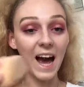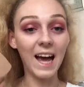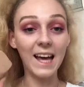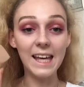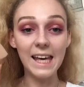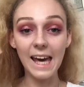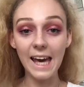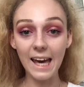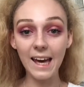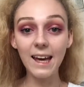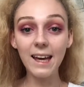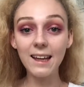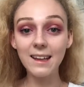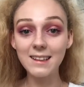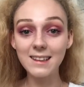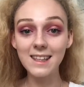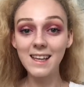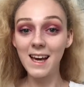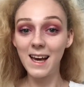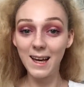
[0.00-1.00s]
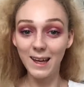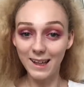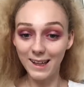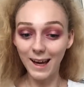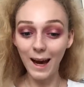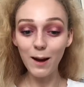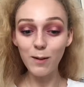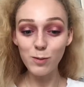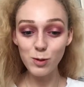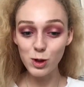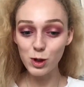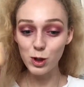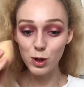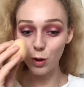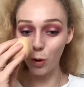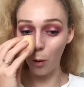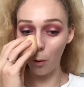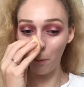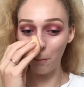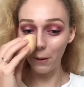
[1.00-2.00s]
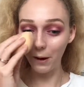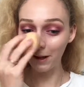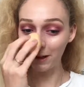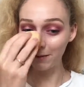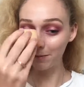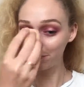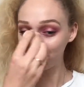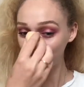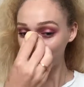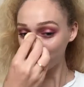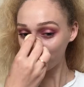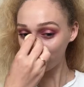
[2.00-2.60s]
I hate couch shopping.